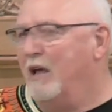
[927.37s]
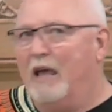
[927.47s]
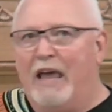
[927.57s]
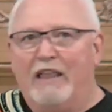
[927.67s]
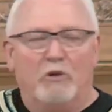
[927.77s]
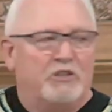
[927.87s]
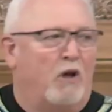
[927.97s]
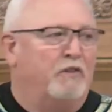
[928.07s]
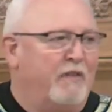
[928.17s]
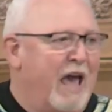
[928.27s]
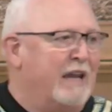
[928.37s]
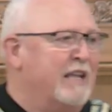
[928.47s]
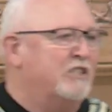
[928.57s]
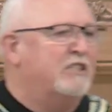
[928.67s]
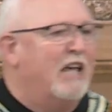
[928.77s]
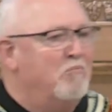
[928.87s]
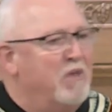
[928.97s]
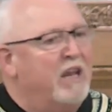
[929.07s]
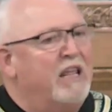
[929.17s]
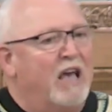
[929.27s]
And the result of that is that
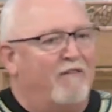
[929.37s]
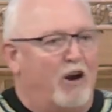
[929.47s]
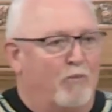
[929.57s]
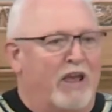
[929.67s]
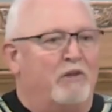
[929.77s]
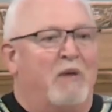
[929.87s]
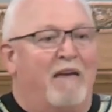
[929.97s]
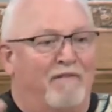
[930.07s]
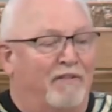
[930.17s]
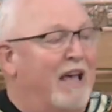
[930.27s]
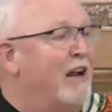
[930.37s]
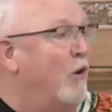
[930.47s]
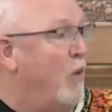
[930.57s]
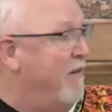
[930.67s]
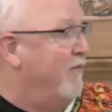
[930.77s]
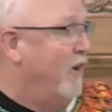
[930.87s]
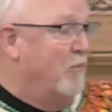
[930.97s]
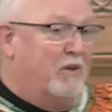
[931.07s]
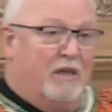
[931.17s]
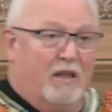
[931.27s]
many of our brethren have fled away
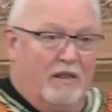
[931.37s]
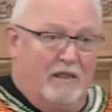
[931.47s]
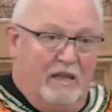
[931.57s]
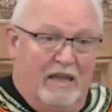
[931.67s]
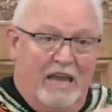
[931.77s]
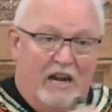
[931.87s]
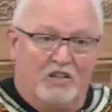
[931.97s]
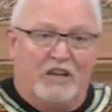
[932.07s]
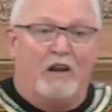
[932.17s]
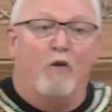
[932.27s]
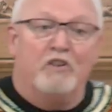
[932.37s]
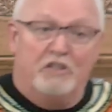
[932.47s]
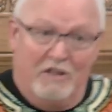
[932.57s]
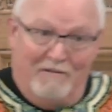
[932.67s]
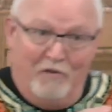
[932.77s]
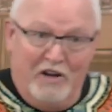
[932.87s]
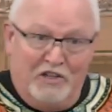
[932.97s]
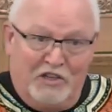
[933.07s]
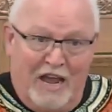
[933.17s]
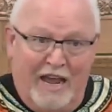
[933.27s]
from the English side over into the
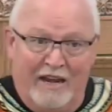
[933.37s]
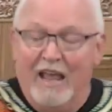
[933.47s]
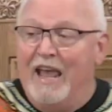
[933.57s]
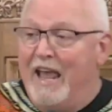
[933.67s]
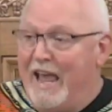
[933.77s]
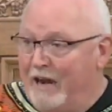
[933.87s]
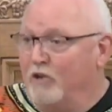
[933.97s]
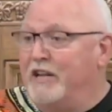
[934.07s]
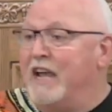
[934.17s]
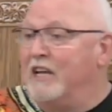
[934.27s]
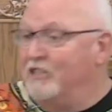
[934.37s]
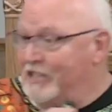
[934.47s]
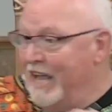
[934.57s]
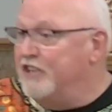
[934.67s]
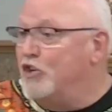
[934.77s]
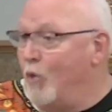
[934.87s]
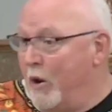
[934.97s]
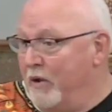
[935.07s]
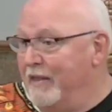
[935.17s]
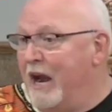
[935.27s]
French side and are taking
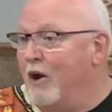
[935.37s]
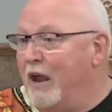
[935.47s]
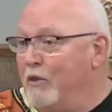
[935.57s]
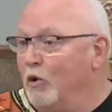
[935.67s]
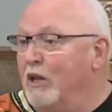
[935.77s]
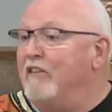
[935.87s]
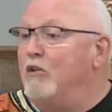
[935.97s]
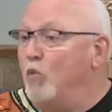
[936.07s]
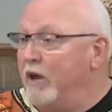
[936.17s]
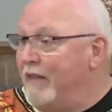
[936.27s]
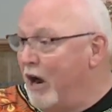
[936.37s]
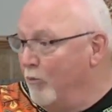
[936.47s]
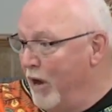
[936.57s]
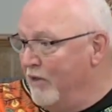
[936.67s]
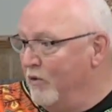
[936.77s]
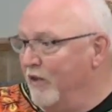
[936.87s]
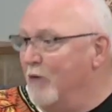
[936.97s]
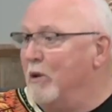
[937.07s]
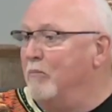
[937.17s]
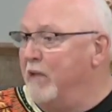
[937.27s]
sanctuary there, and they're living with our brethren
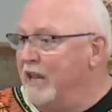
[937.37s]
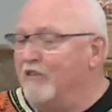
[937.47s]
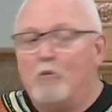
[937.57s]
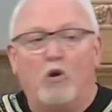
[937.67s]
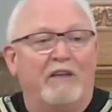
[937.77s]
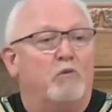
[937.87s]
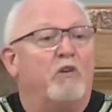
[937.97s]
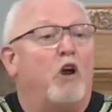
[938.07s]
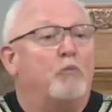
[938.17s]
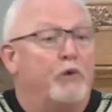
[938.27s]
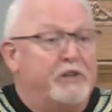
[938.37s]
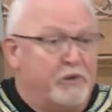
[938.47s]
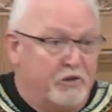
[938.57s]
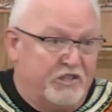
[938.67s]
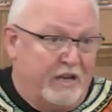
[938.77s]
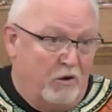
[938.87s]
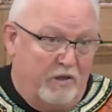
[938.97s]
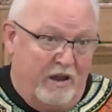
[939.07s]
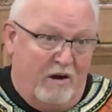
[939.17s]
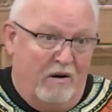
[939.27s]
there, but many of them are living with our preachers that are
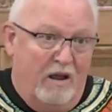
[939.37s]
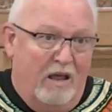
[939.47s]
there.